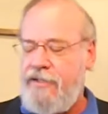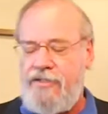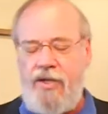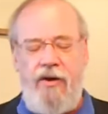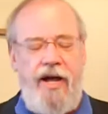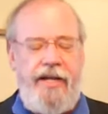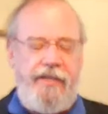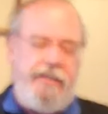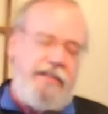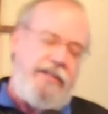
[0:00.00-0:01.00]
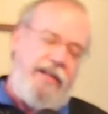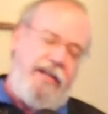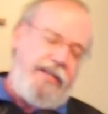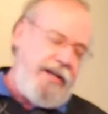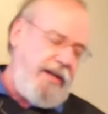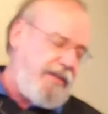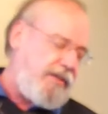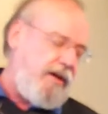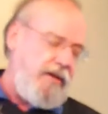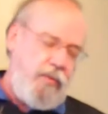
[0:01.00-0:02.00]
So I get out of the
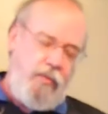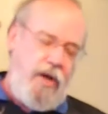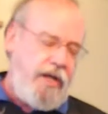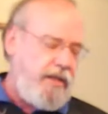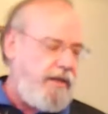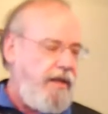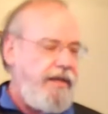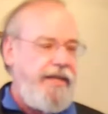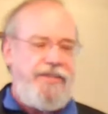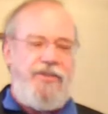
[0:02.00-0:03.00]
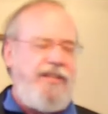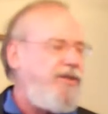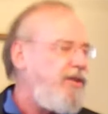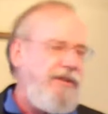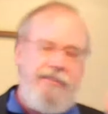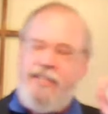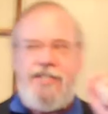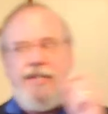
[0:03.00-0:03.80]
car, we're walking along, and you know, this